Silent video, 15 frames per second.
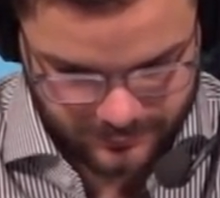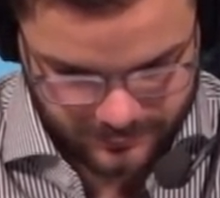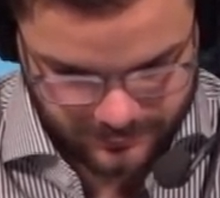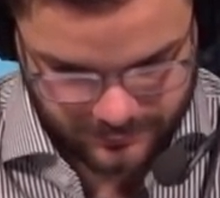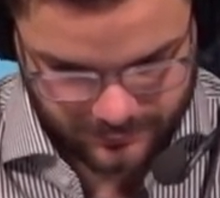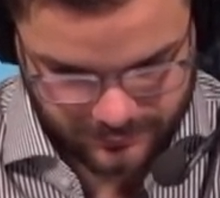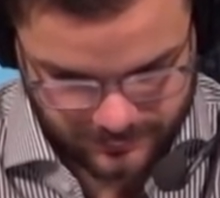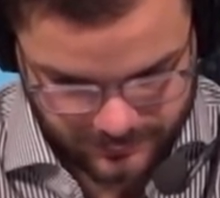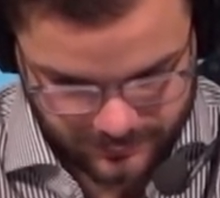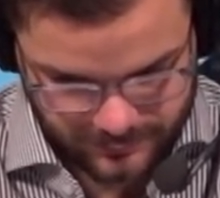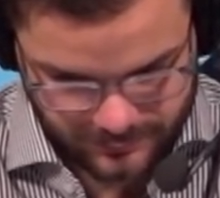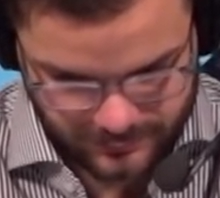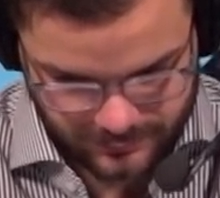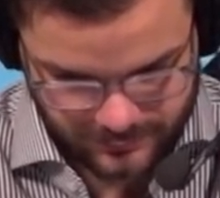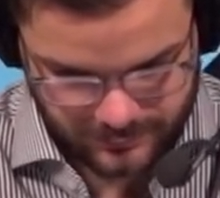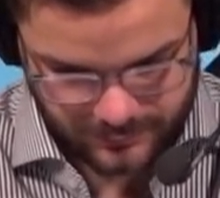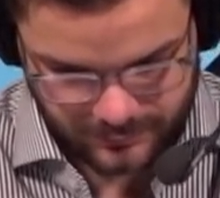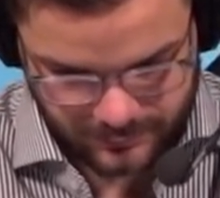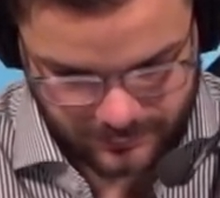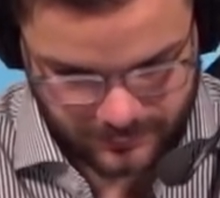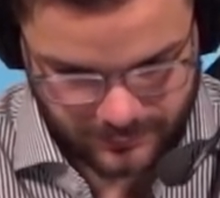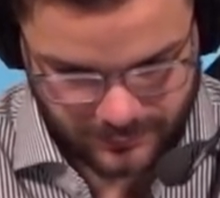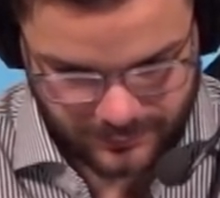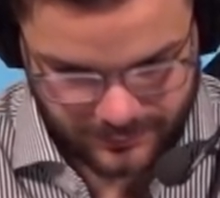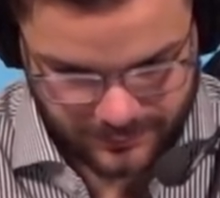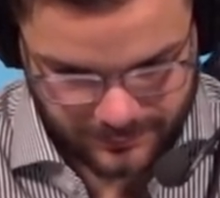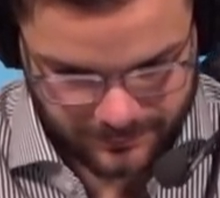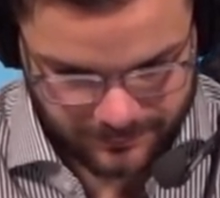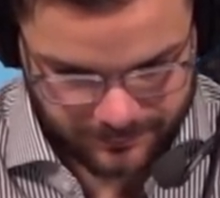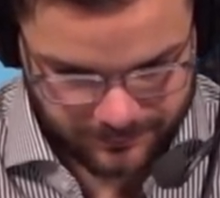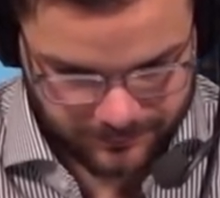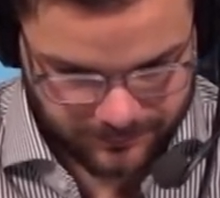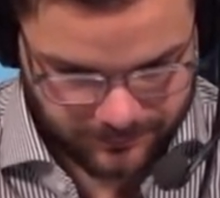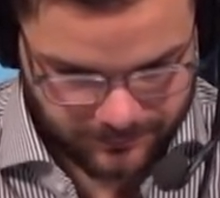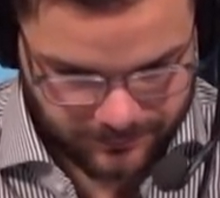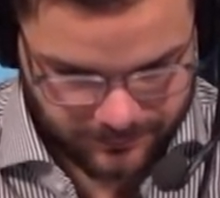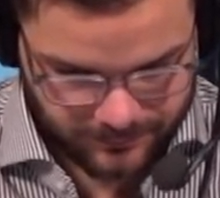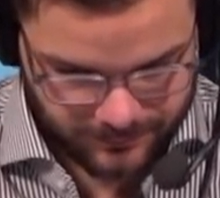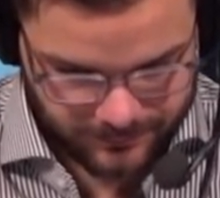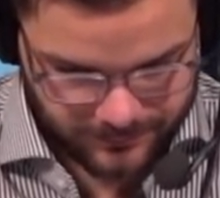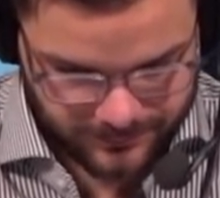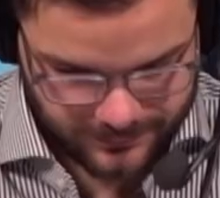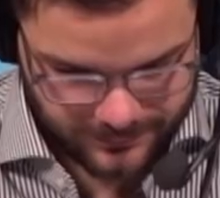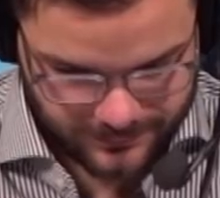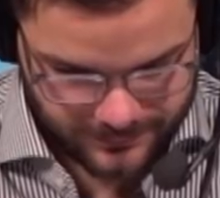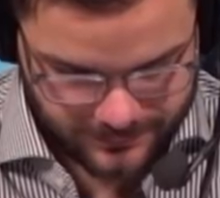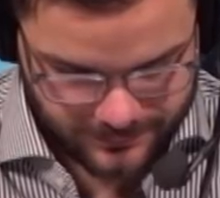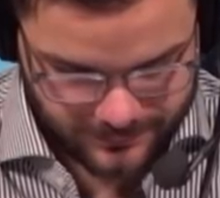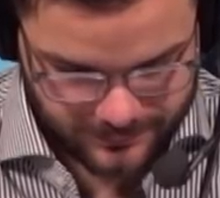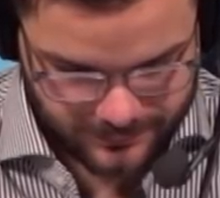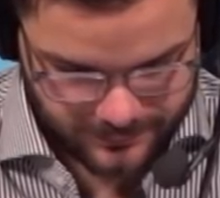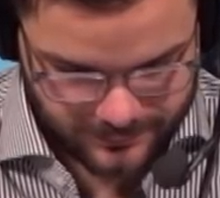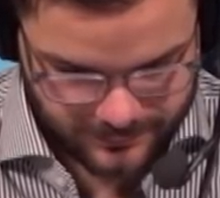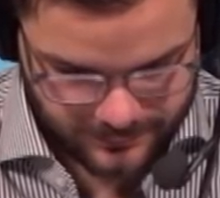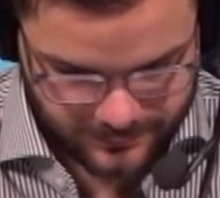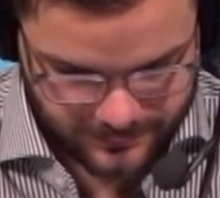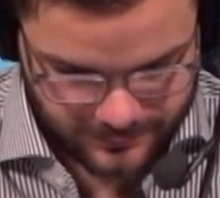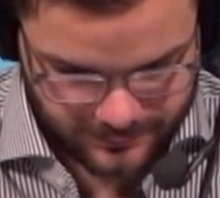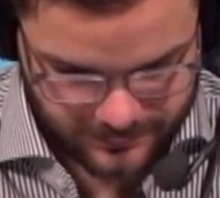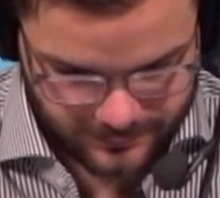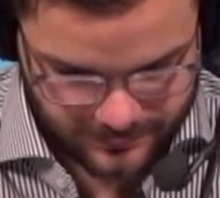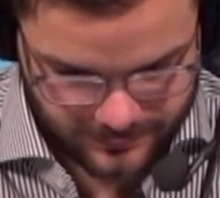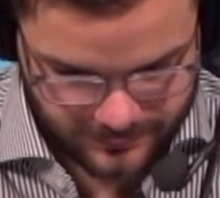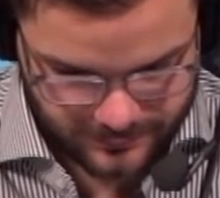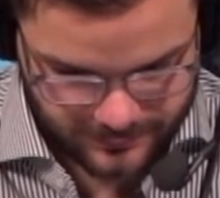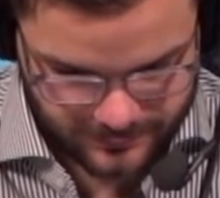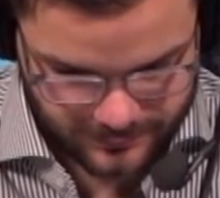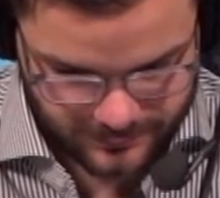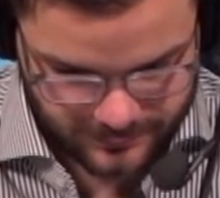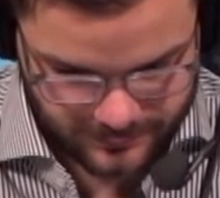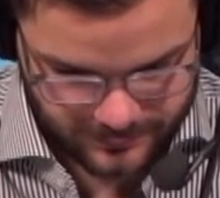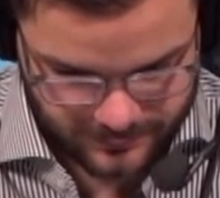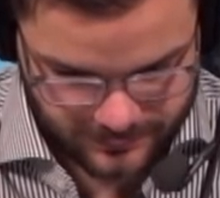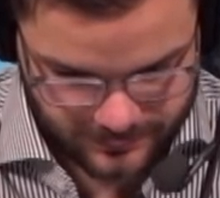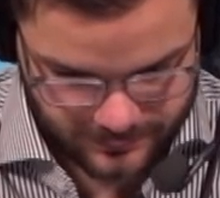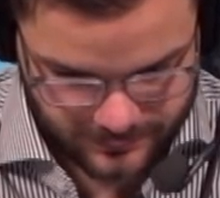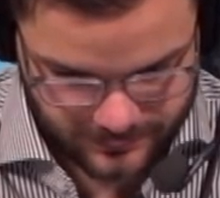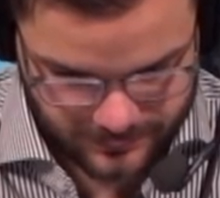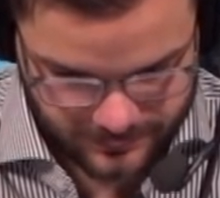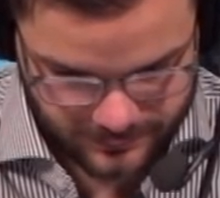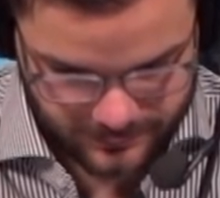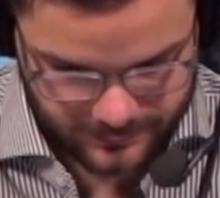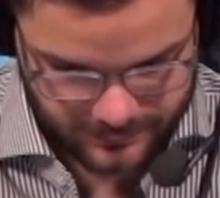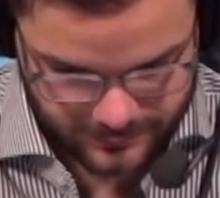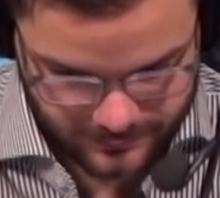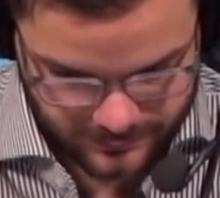This person isn't speaking.